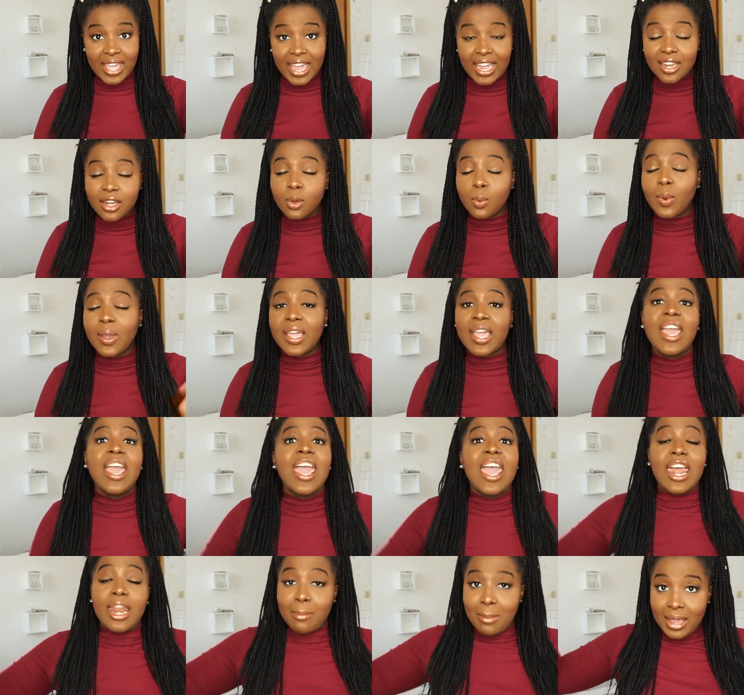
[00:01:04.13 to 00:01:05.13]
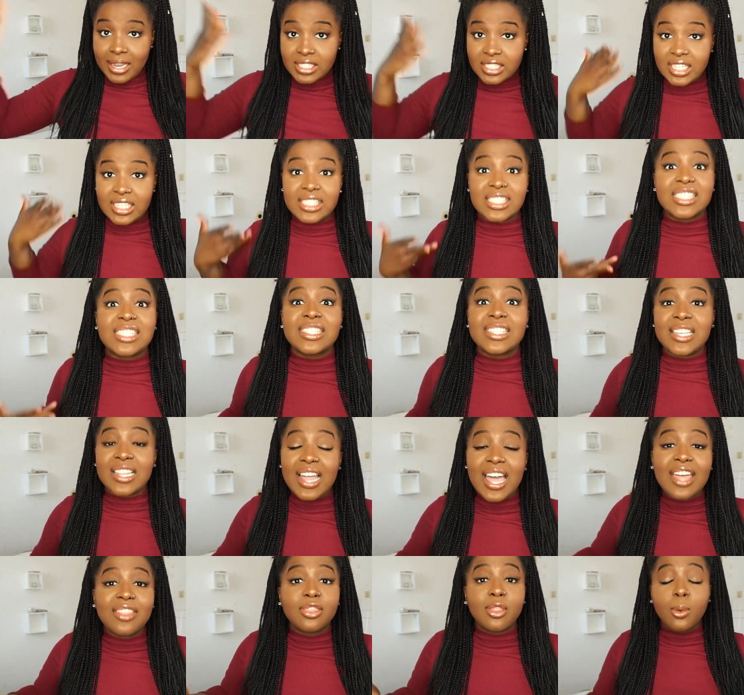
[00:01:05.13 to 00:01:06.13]
gained weight and I'm actually
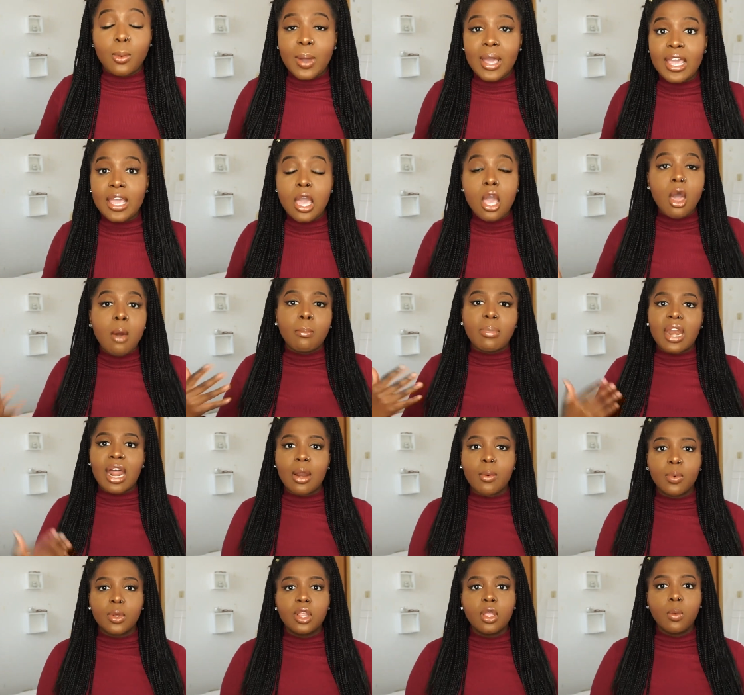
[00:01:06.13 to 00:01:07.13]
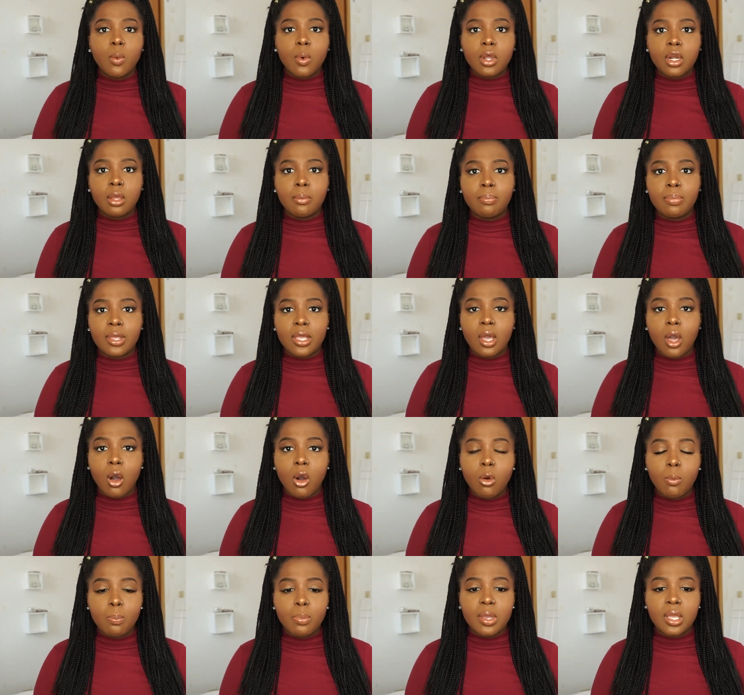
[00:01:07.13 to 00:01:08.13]
still at the weight. But I really want to be
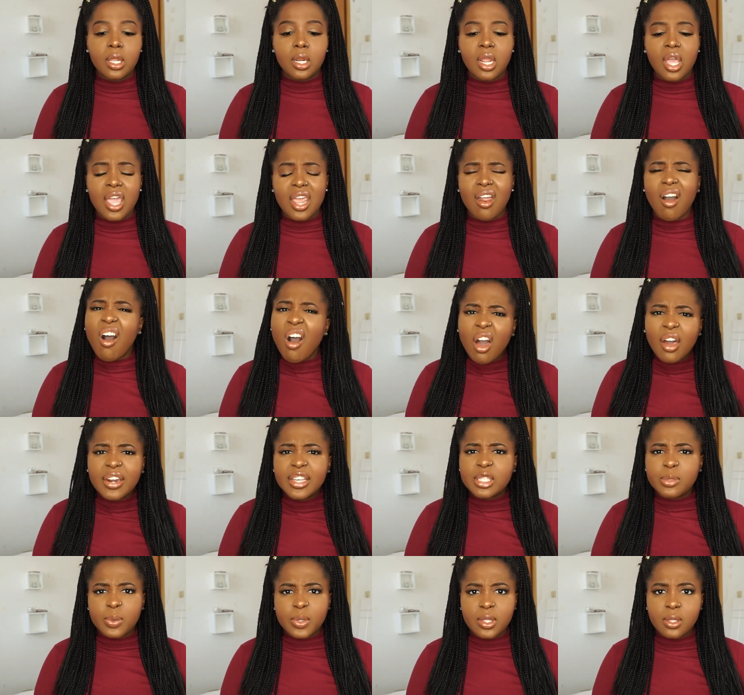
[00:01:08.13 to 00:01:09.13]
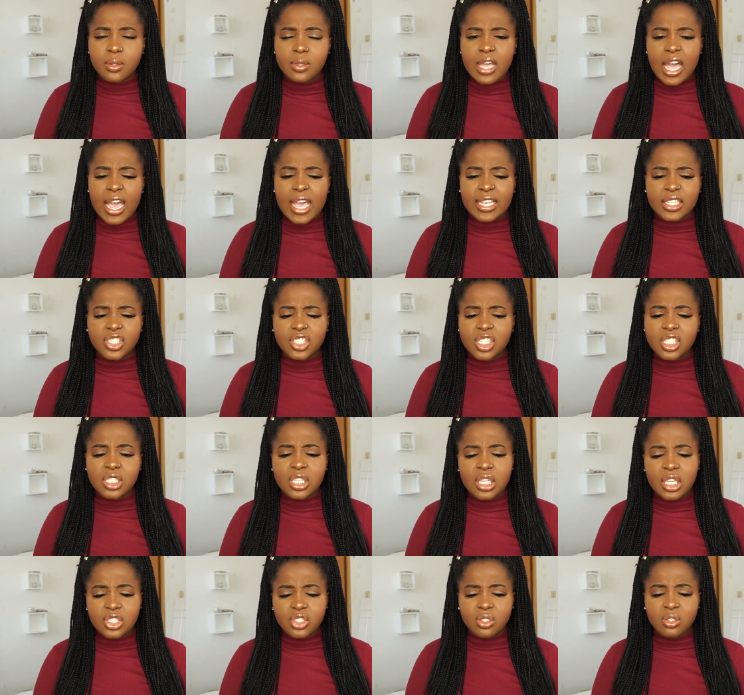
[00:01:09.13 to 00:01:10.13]
open and honest with you guys, just
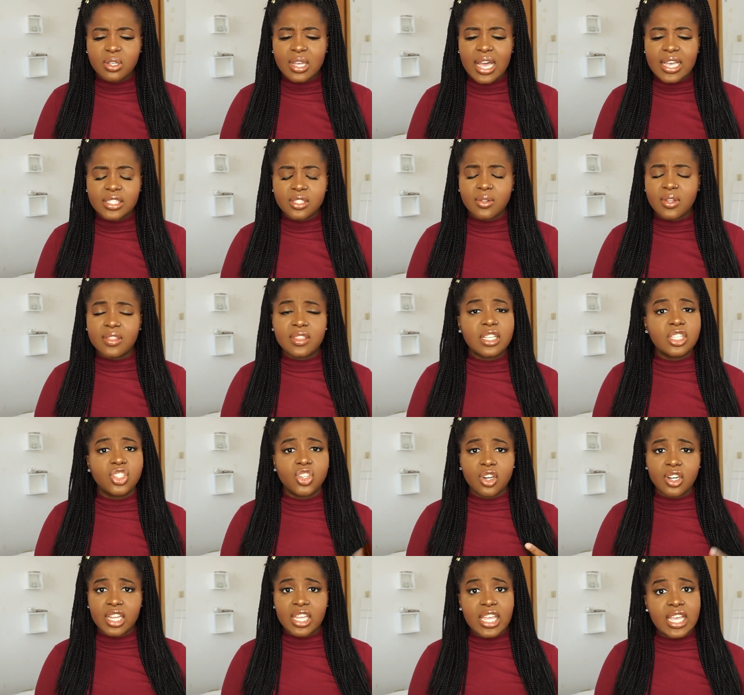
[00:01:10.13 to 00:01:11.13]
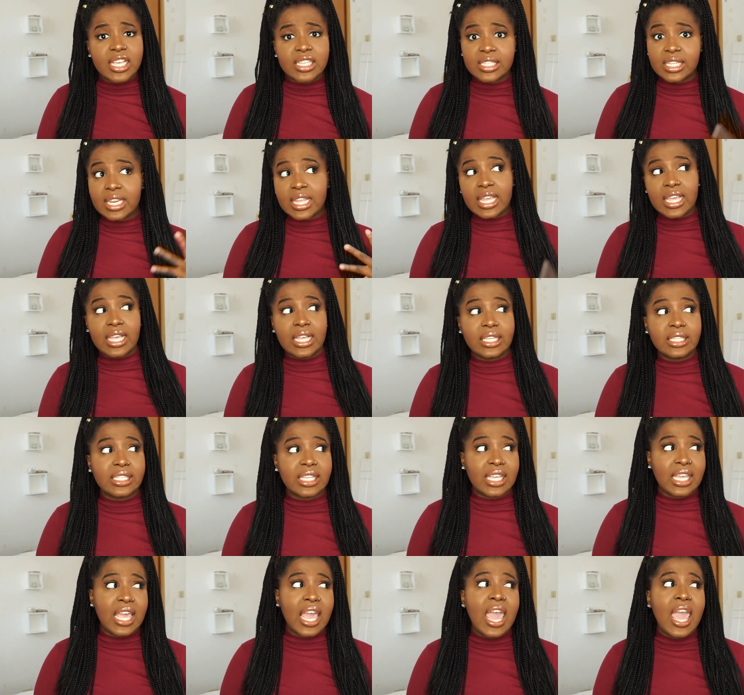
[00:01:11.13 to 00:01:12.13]
to let you guys know that this journey isn't
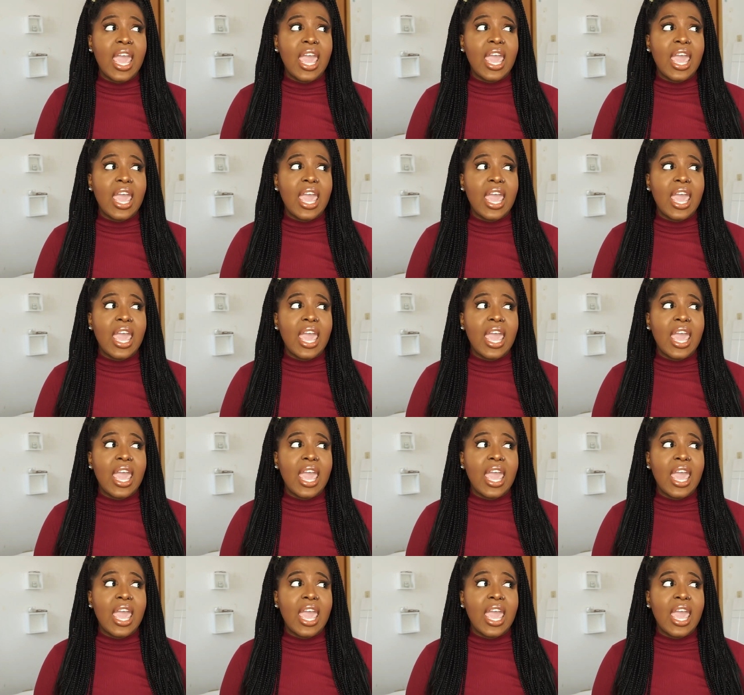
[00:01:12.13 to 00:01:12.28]
easy.